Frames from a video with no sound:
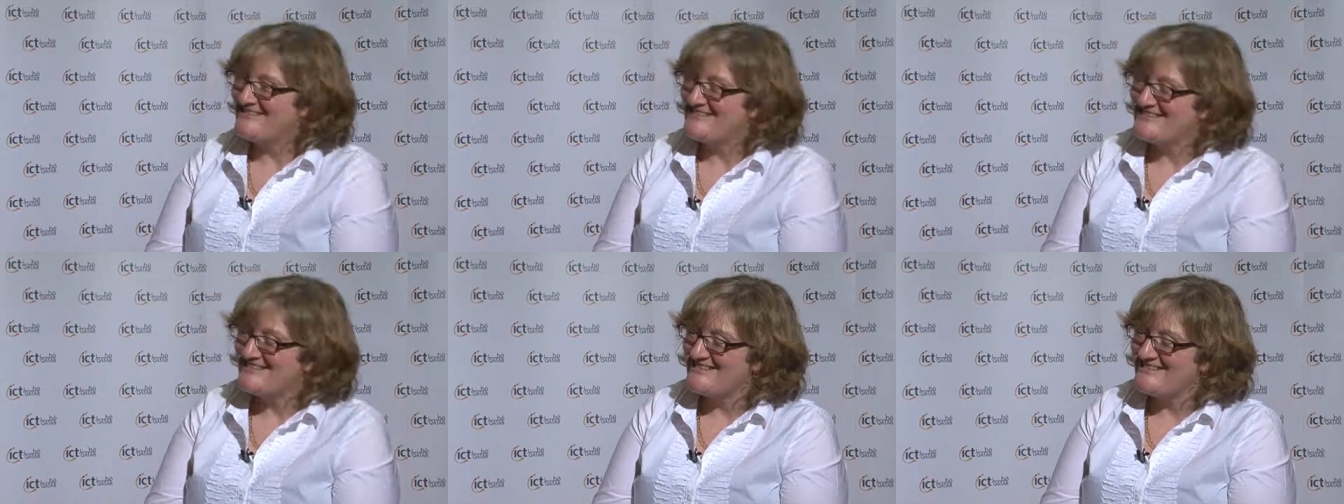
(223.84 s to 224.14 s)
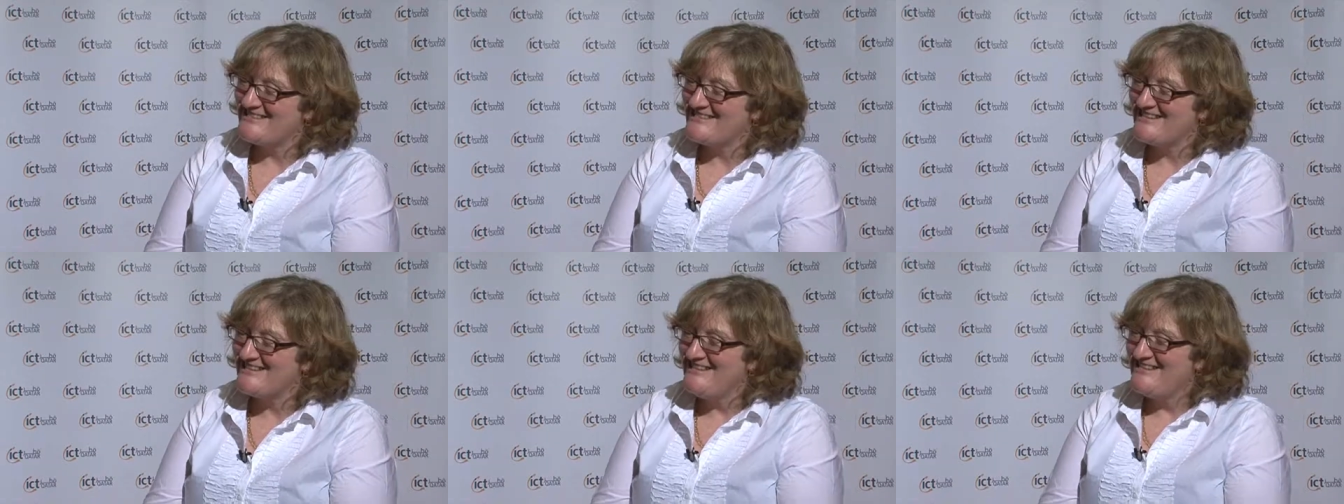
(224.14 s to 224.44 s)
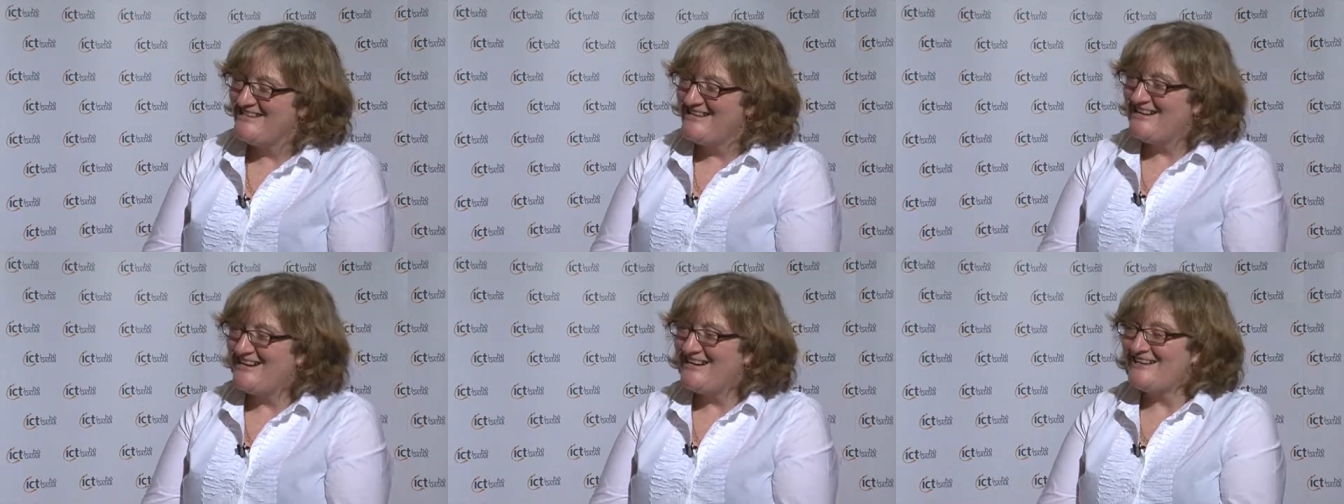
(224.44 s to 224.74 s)
and
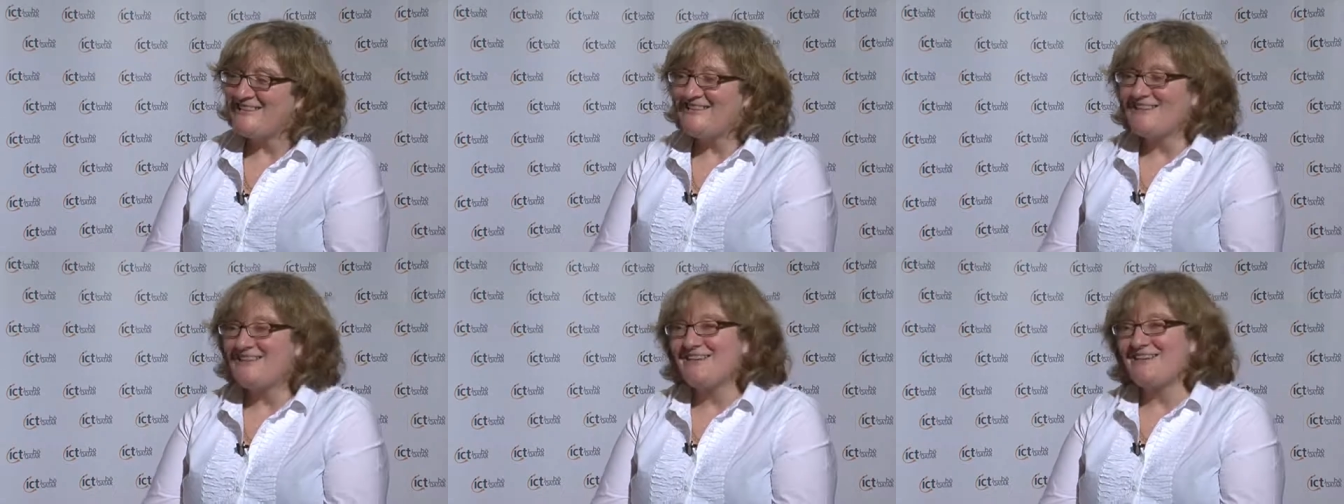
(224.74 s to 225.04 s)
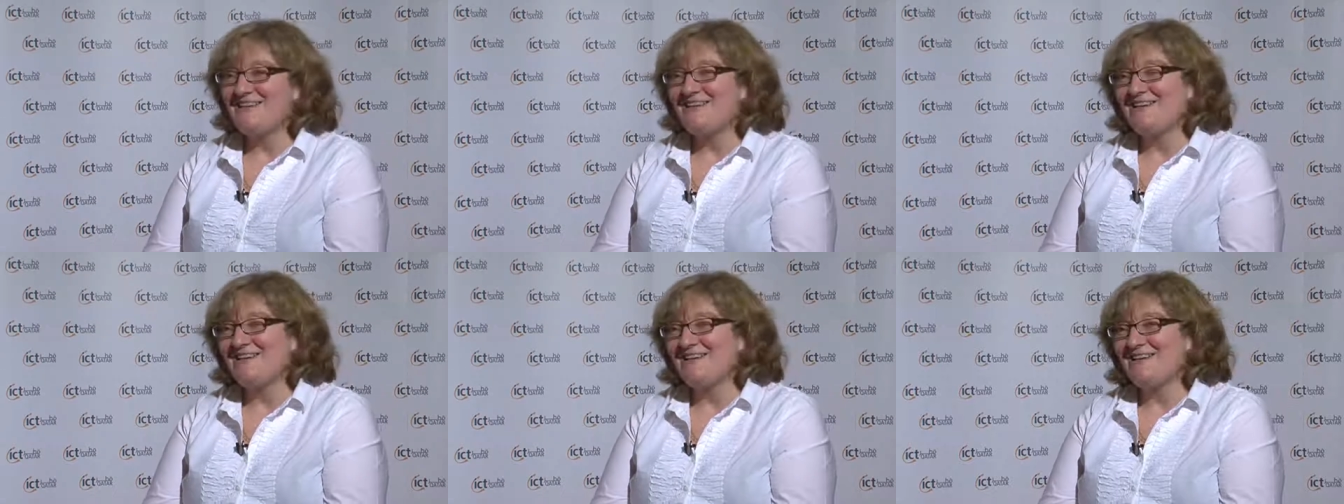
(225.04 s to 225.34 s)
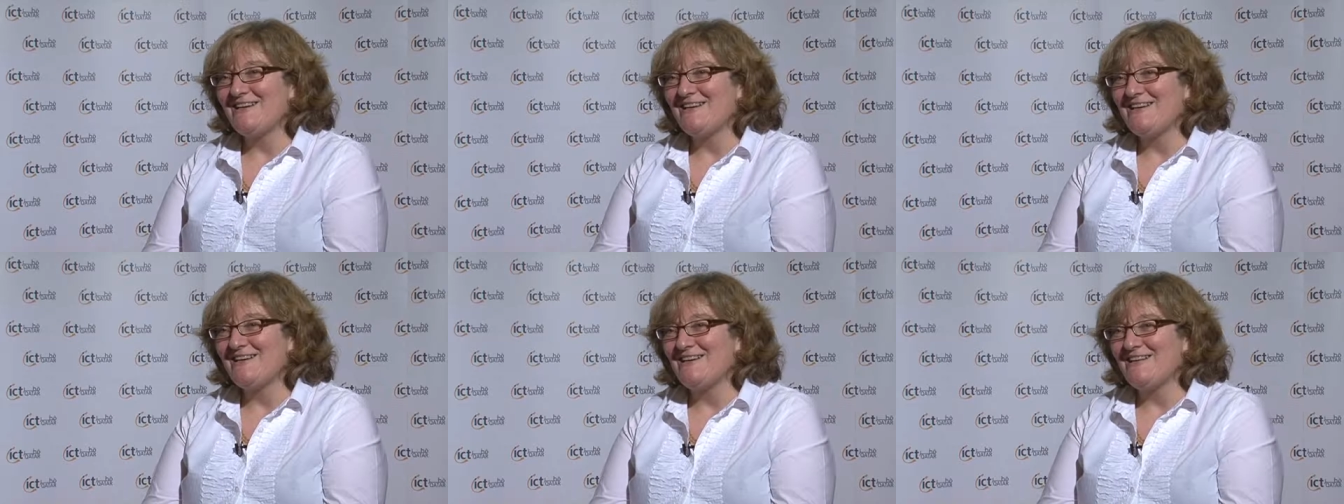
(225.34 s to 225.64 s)
I think
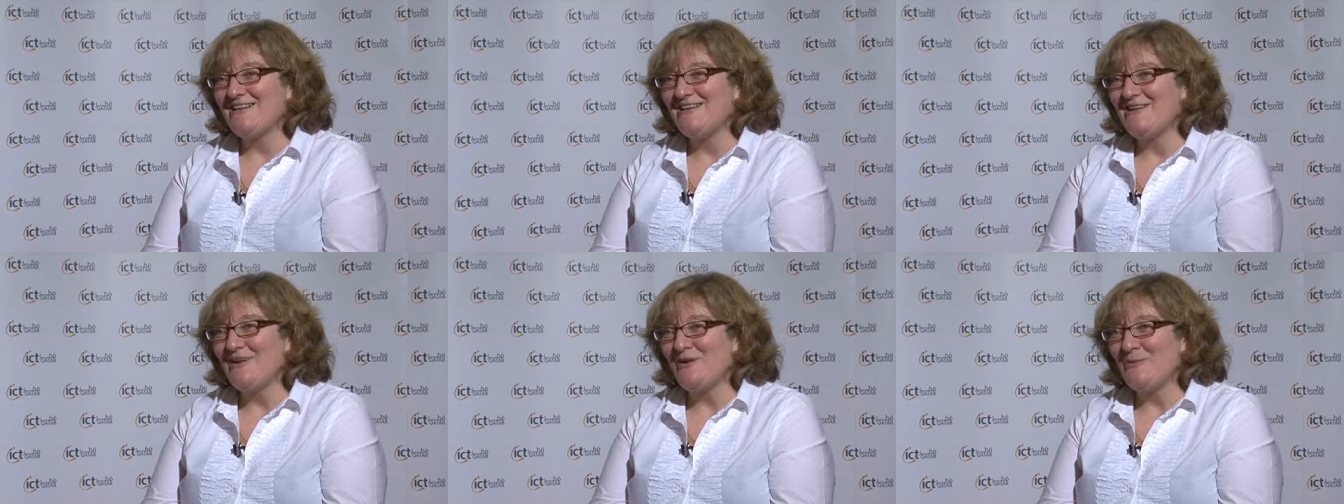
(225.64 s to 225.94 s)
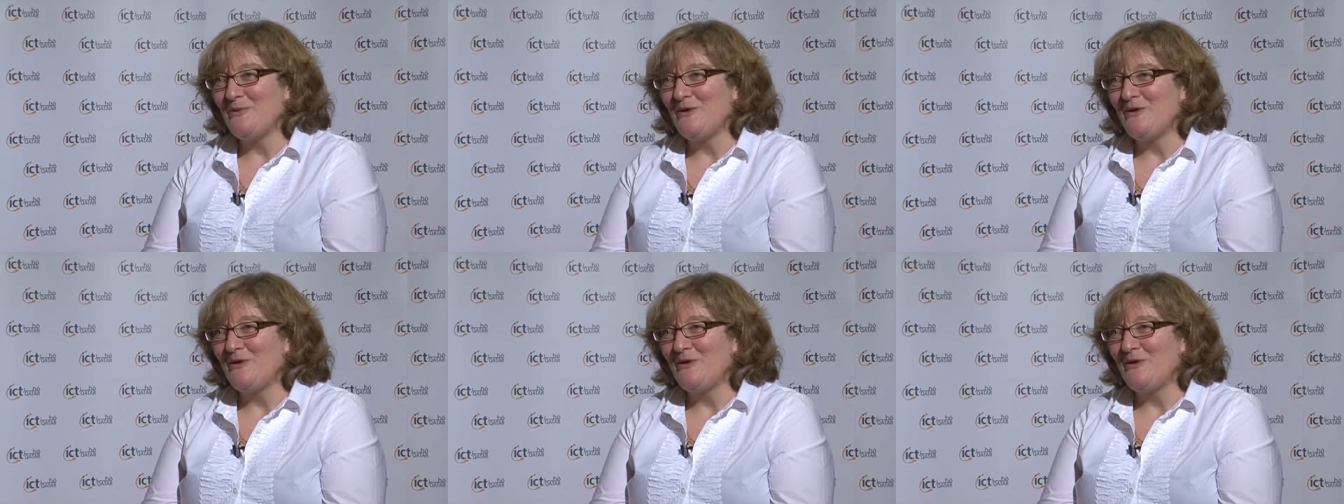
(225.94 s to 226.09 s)
you know,